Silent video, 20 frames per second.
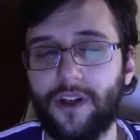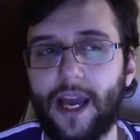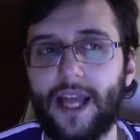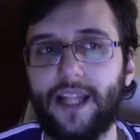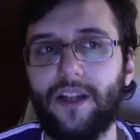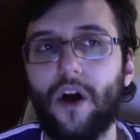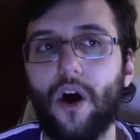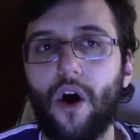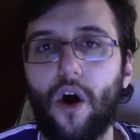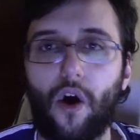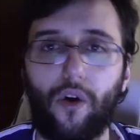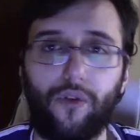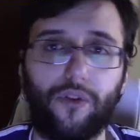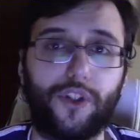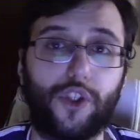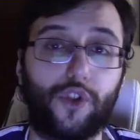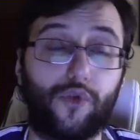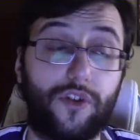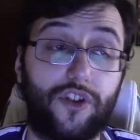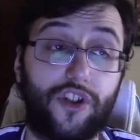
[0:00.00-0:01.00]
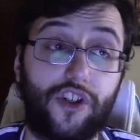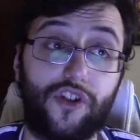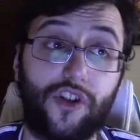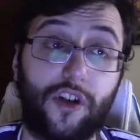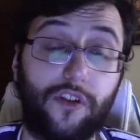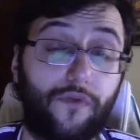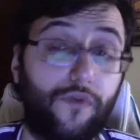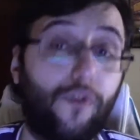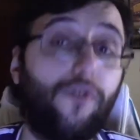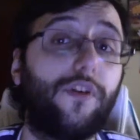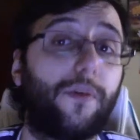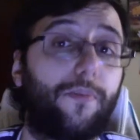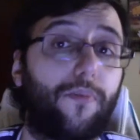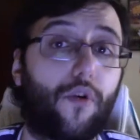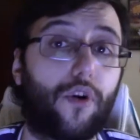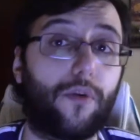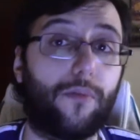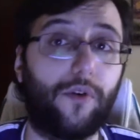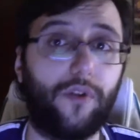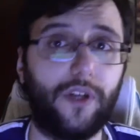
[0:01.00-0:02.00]
and although the Switch is not fully
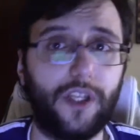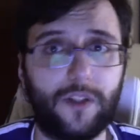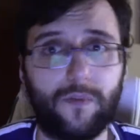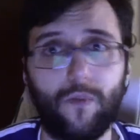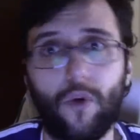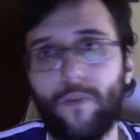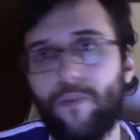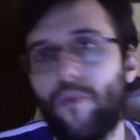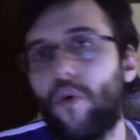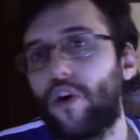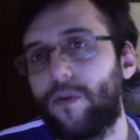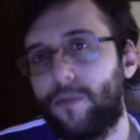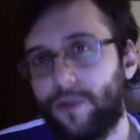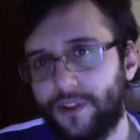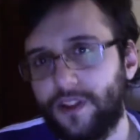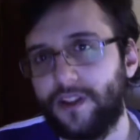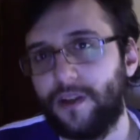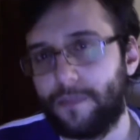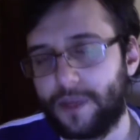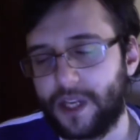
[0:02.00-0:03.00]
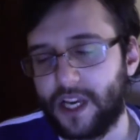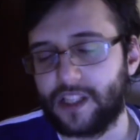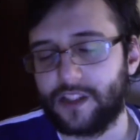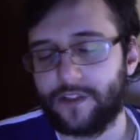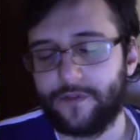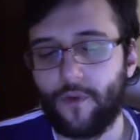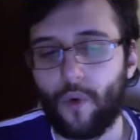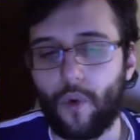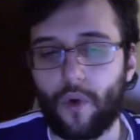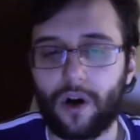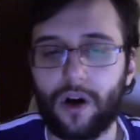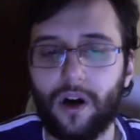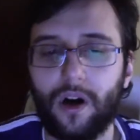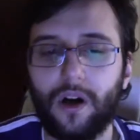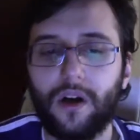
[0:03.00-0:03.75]
portable, it's more portable than the PS4.